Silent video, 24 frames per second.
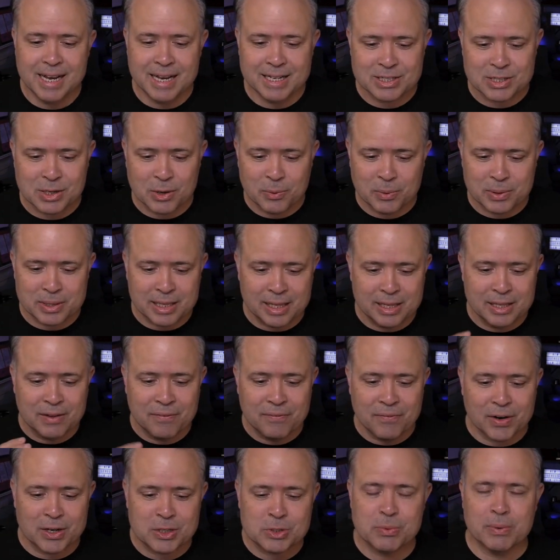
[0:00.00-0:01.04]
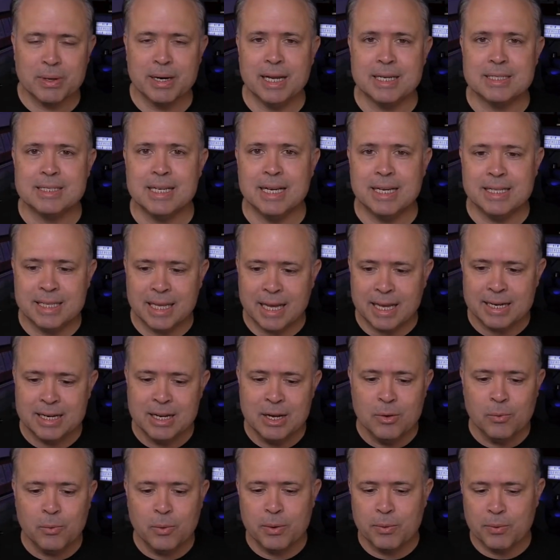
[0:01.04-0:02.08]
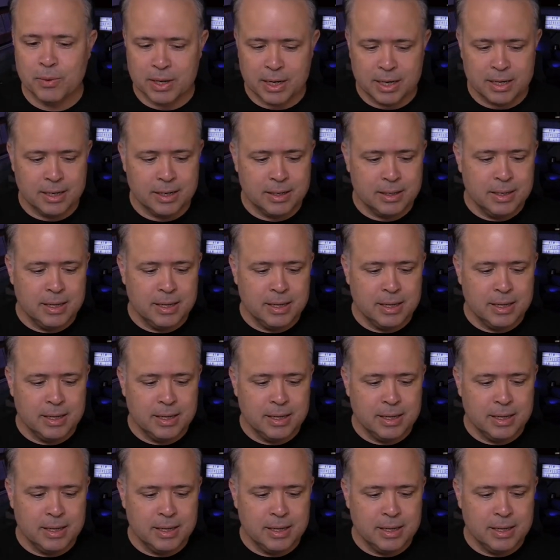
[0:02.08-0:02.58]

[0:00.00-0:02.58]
and so within the first one, I said that we were going to